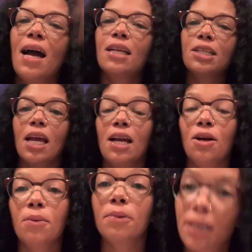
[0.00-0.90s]
channel
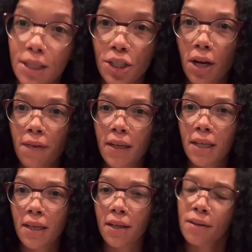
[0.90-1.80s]
because you're already
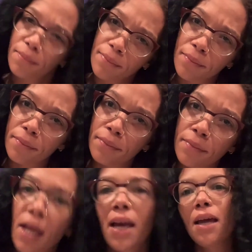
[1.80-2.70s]
here. And
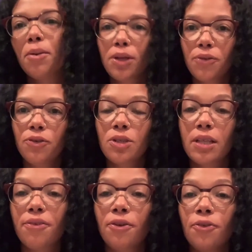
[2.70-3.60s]
I'm going to give you stuff
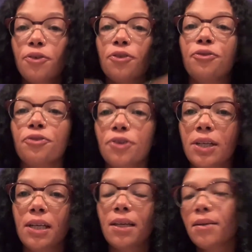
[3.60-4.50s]
for
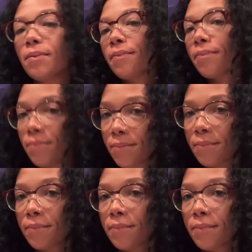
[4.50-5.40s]
free.
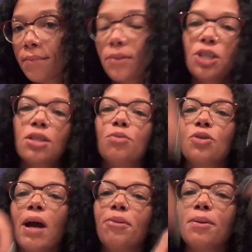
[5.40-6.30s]
Just
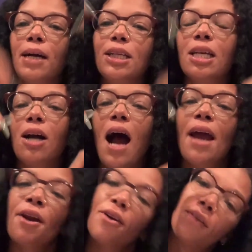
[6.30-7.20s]
subscribe to my channel. I
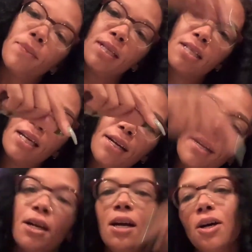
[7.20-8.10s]
don't know if the button's here
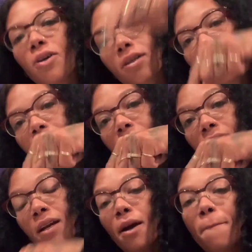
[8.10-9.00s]
or it's here,
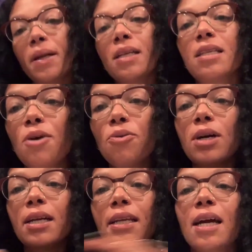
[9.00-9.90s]
but it's somewhere
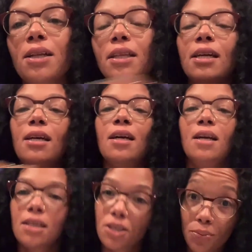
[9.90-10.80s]
down there.
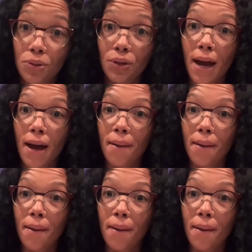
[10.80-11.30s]
Subscribe.